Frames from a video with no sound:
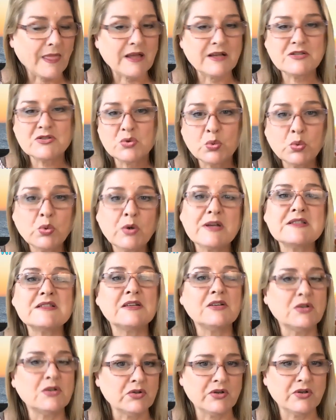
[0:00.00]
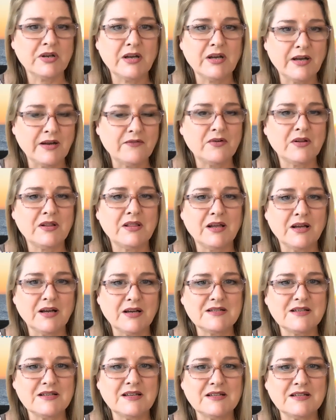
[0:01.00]
it's always included in everything
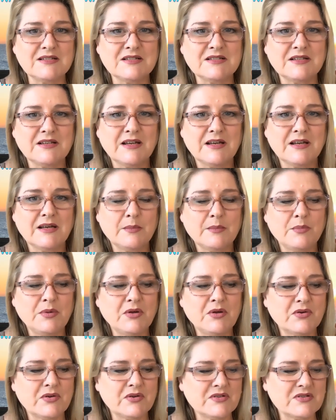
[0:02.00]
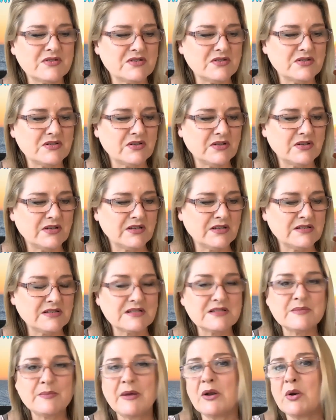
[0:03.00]
I teach because it
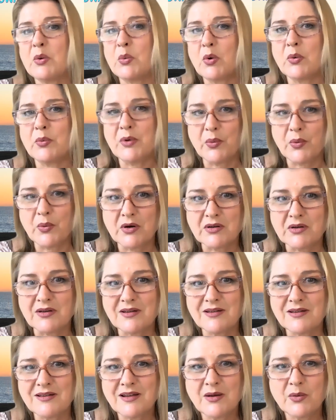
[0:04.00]
doesn't matter what we want,